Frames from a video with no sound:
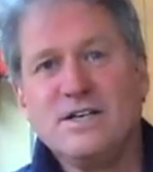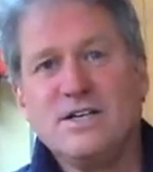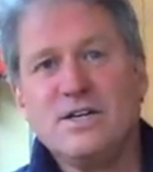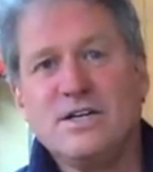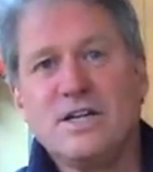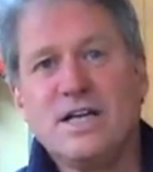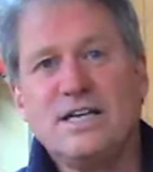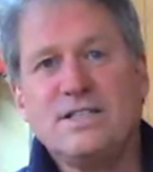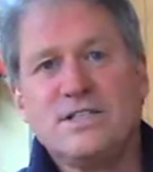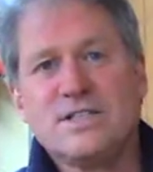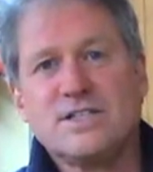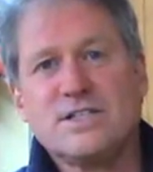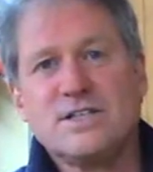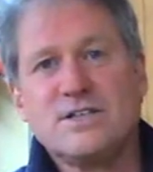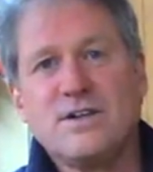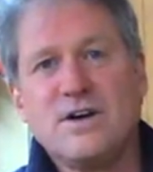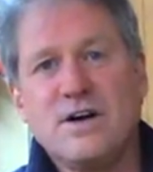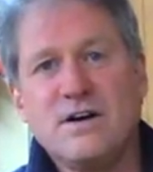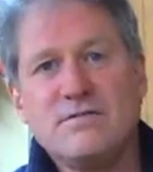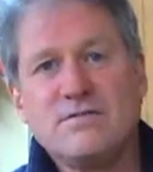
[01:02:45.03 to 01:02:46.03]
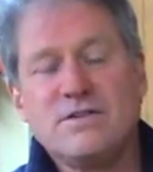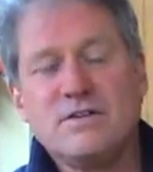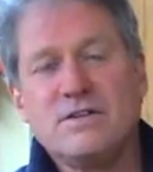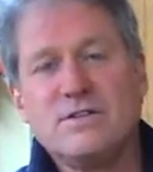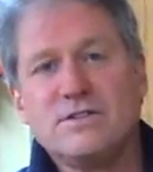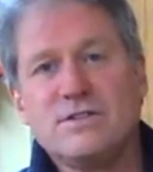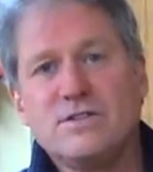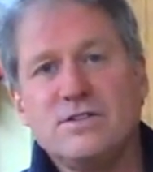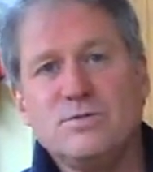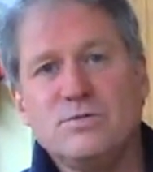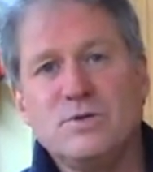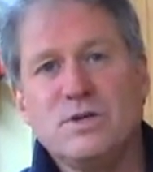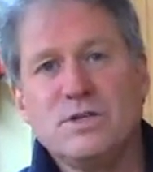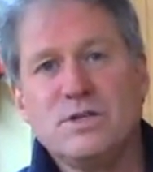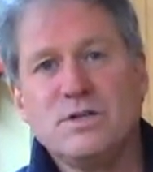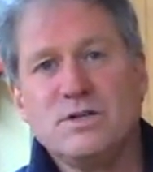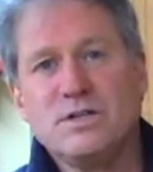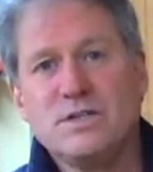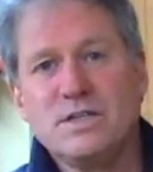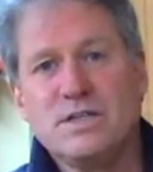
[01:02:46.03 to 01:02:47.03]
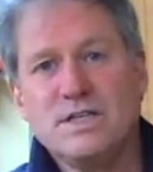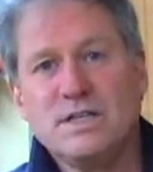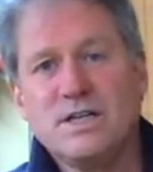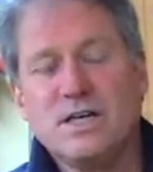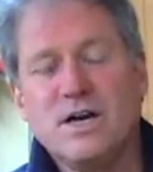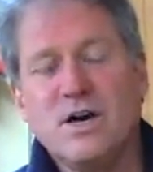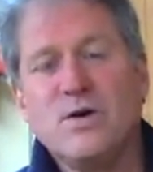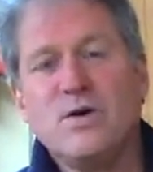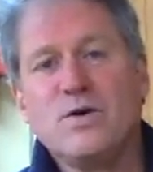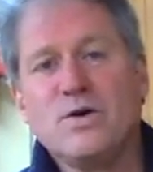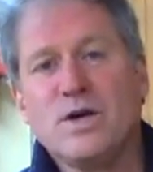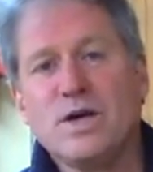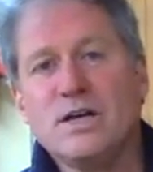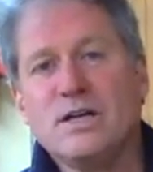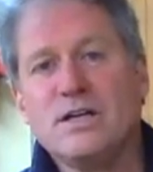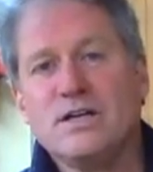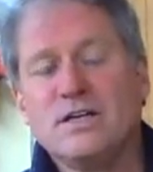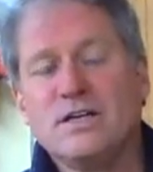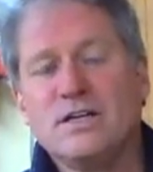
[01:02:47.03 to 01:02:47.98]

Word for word: Your light's still off. Do you want to? Okay. Oh, okay.